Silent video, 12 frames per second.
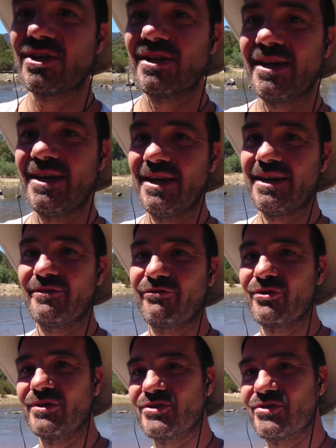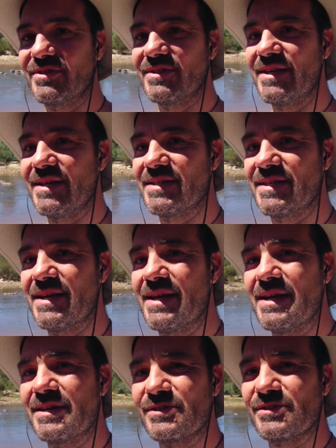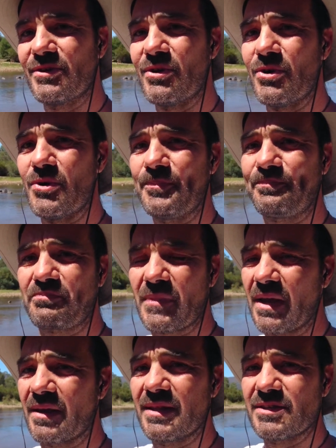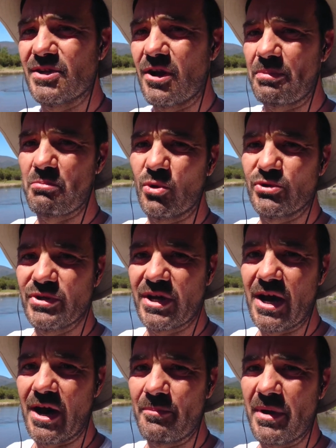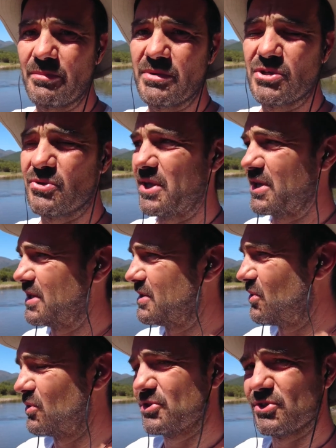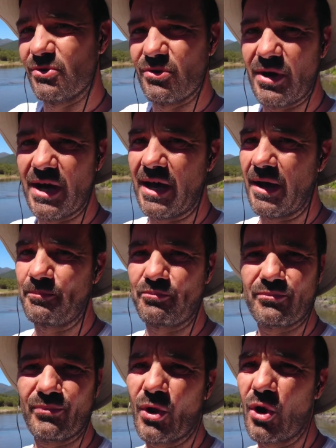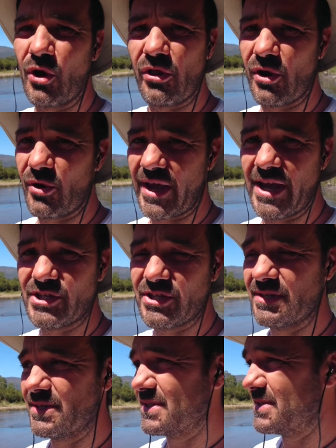here if you're interested. So there's a lot more to come. I'll be shooting in also other locations,